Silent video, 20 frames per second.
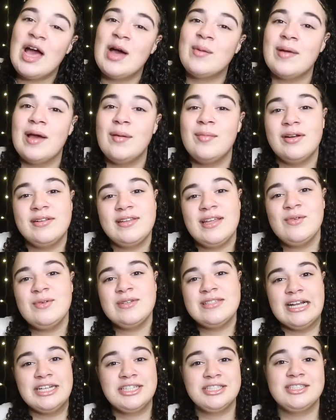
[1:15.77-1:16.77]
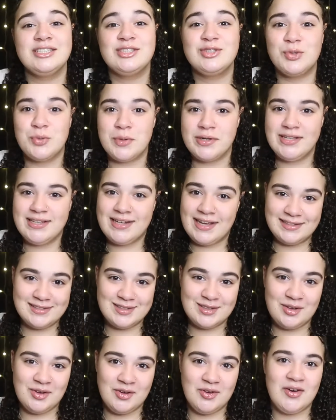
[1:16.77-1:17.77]
My birthday was actually 20 days
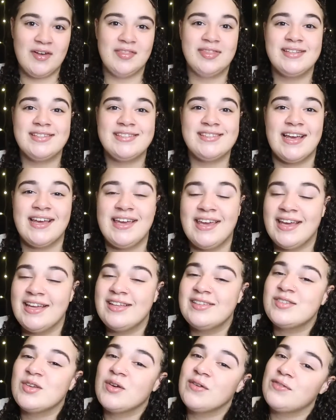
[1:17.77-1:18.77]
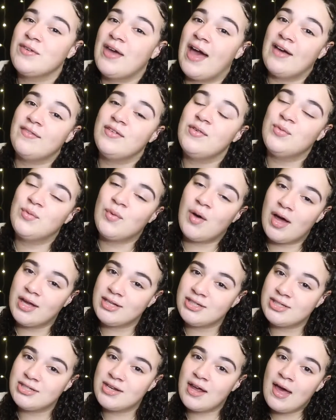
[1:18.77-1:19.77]
ago on the 2nd, so if you haven't
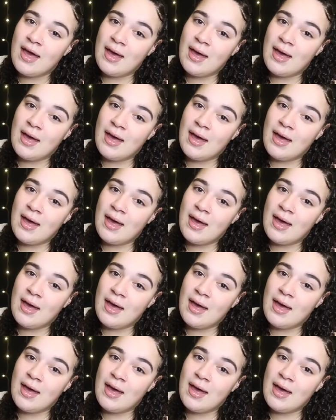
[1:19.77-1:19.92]
watched